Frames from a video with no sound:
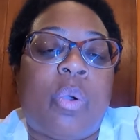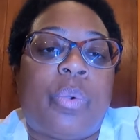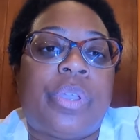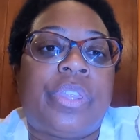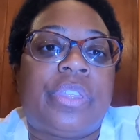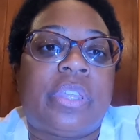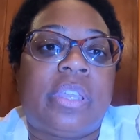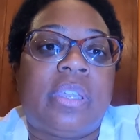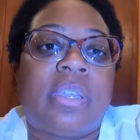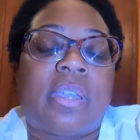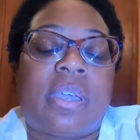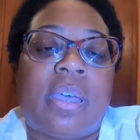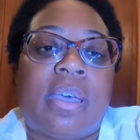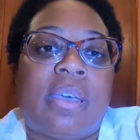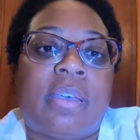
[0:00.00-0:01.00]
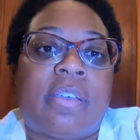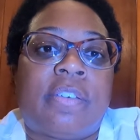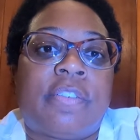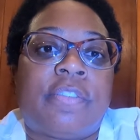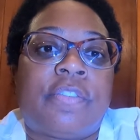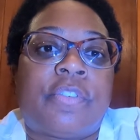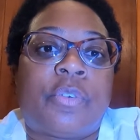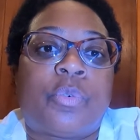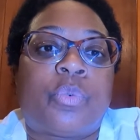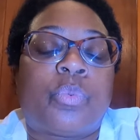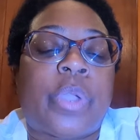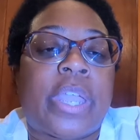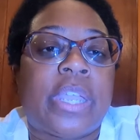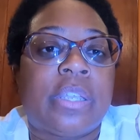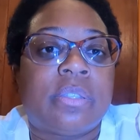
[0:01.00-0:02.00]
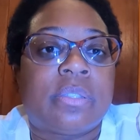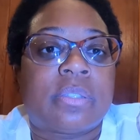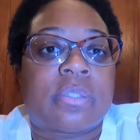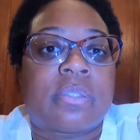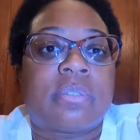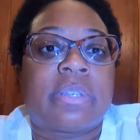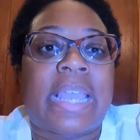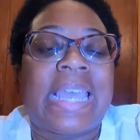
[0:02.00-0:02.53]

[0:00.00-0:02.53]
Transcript: we think of race,